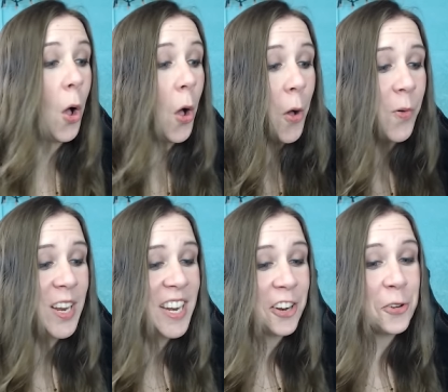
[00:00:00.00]
oh,
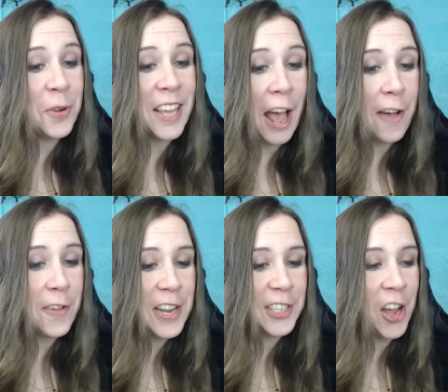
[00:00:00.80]
and
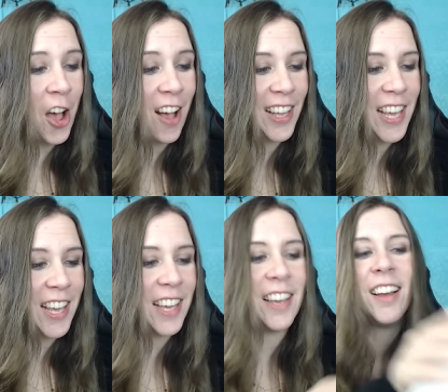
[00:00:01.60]
here we have a